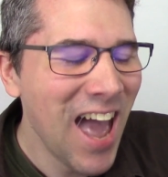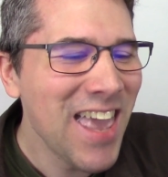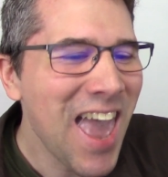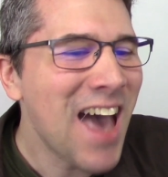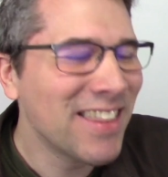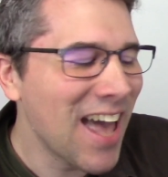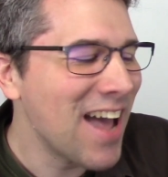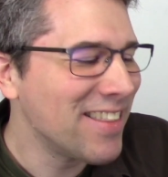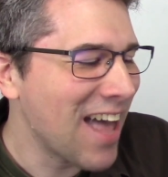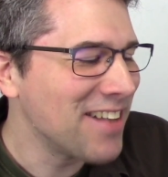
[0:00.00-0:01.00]
Yeah,
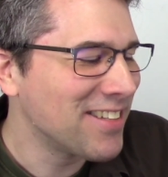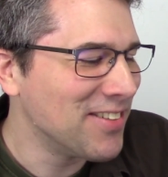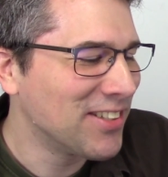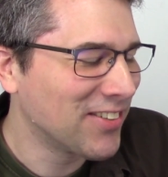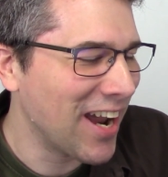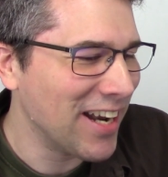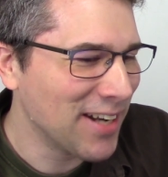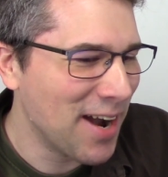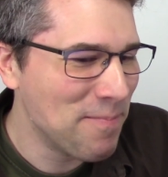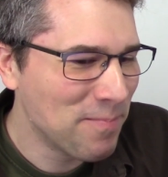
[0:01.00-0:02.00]
that that sounds great.
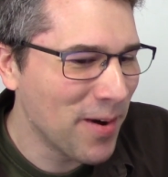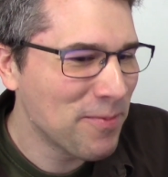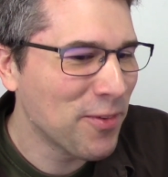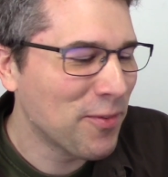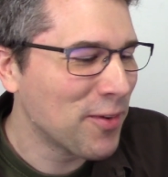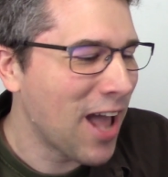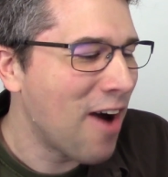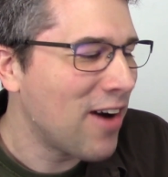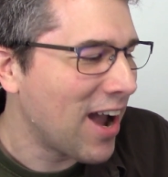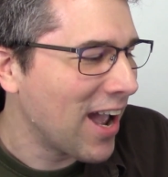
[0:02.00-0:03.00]
Um, but for for
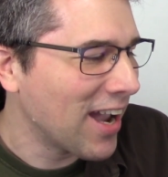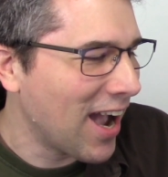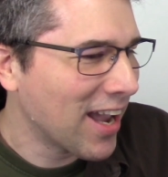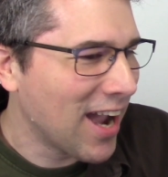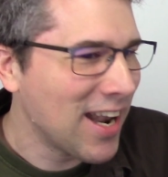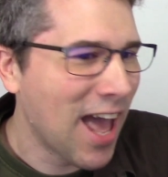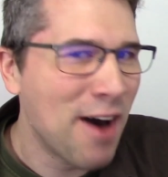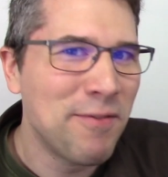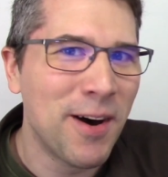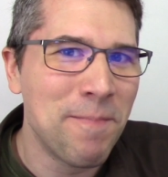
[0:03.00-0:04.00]
now, I I kind of
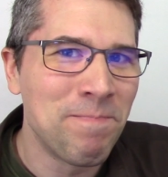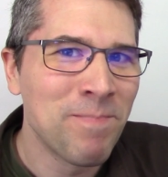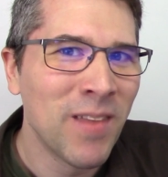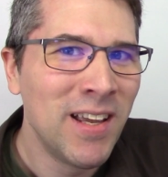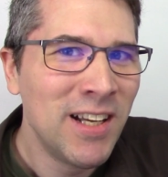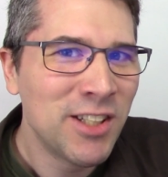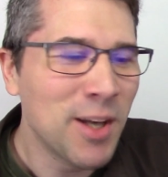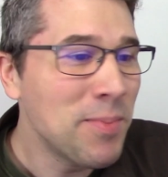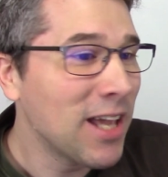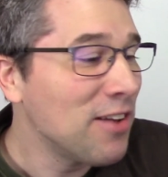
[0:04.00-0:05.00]
have um
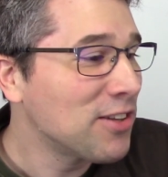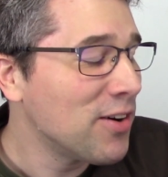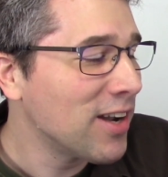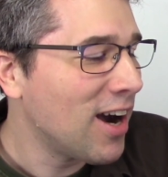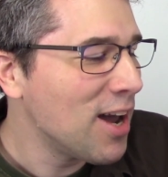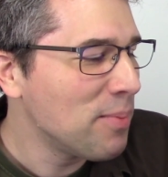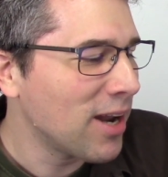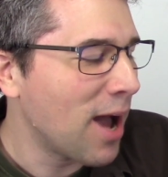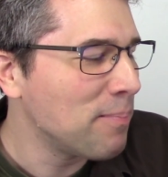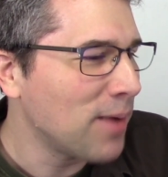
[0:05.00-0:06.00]
something else going on,
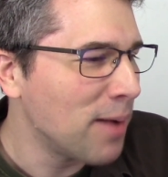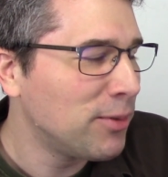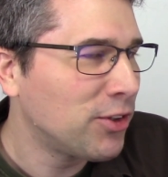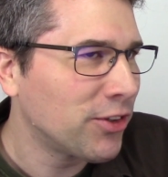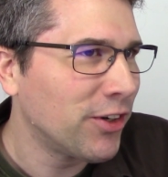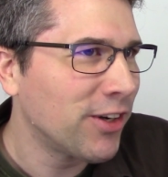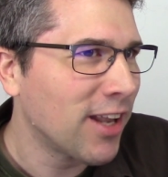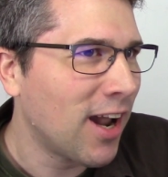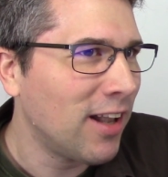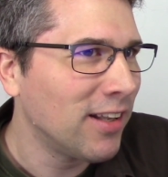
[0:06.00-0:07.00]
but I'm I'm sure oh.
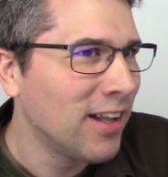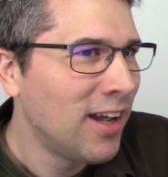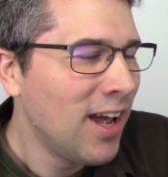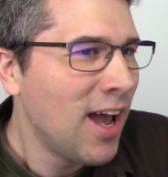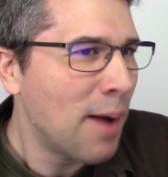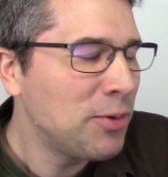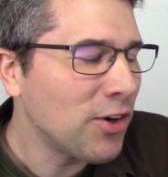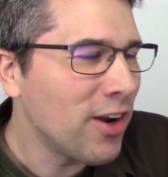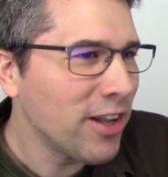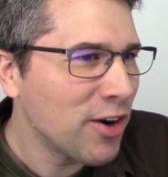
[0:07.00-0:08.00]
that I'll I'm
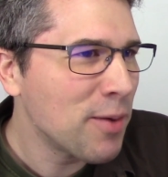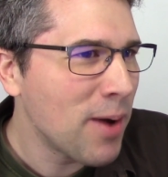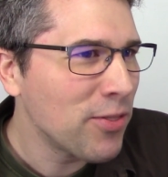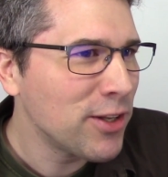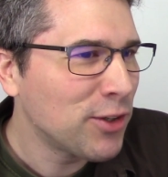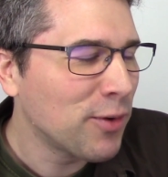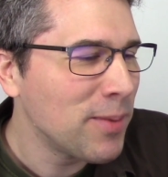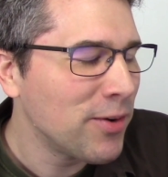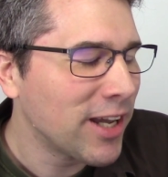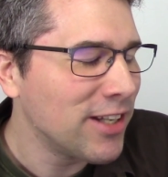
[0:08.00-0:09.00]
sure I'll hear about this from
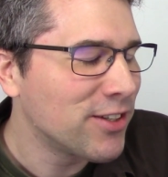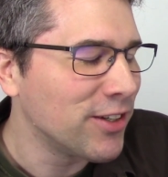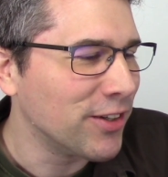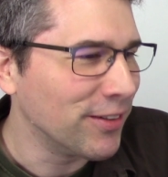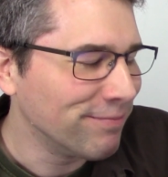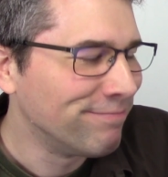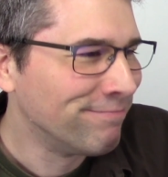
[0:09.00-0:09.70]
you again soon.